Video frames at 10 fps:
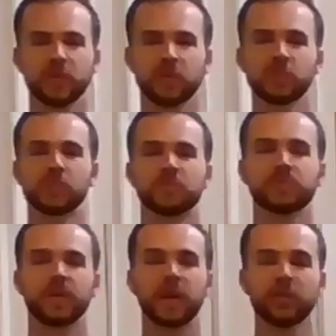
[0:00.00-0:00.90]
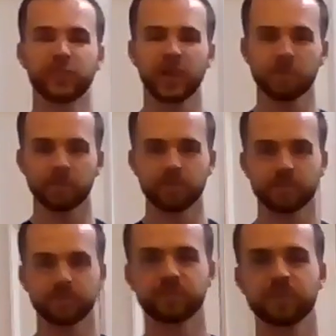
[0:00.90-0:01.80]
Cool. Hand shape.
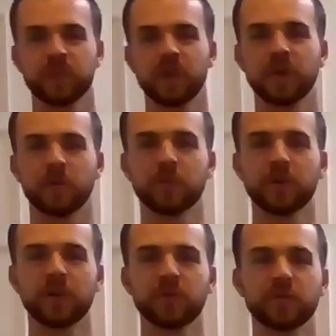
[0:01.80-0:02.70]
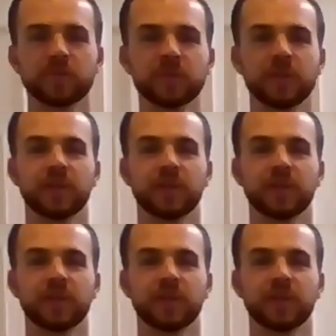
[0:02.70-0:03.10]
What you want to do